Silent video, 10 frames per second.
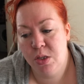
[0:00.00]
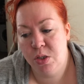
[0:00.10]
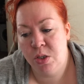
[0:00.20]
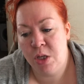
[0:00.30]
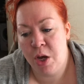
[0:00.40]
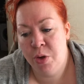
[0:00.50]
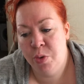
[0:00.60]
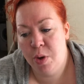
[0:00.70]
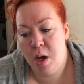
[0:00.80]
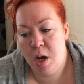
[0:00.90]

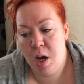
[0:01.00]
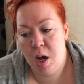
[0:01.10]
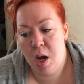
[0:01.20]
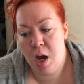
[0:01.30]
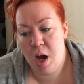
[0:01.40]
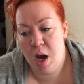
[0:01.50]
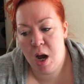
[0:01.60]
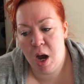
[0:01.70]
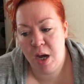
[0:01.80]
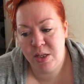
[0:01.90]
So
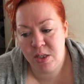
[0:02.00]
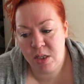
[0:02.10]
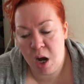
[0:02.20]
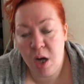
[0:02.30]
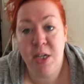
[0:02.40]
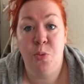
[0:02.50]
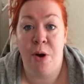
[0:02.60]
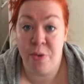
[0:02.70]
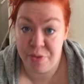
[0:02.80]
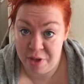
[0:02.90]
I started
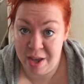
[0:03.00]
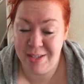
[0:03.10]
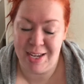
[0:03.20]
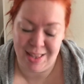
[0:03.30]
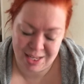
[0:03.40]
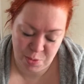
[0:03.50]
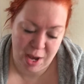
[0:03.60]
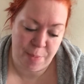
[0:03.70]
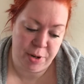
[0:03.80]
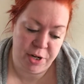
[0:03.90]
one on Thursday, that's
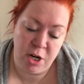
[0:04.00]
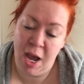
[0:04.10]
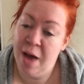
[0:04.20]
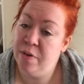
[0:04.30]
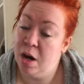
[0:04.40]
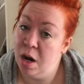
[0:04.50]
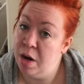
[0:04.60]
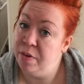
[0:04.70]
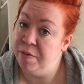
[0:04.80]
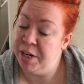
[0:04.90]
what happened, and I have
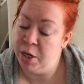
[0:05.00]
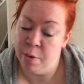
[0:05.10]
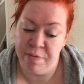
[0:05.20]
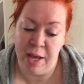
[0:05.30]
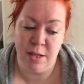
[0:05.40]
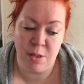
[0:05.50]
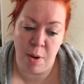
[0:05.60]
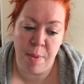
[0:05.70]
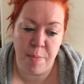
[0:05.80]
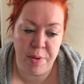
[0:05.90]
a video of that, so
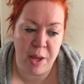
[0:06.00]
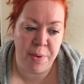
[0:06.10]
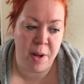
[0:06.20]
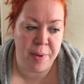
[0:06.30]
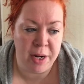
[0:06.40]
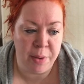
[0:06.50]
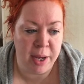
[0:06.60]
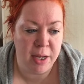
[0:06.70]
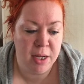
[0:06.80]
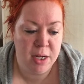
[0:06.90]
I might put that one up
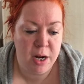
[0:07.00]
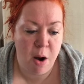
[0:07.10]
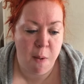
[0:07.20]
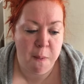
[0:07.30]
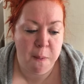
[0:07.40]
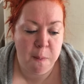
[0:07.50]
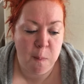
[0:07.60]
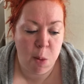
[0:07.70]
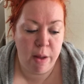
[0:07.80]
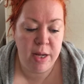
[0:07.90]
anyway.
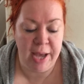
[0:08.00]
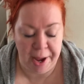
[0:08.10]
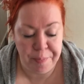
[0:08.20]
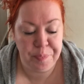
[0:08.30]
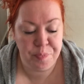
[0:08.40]
Yeah,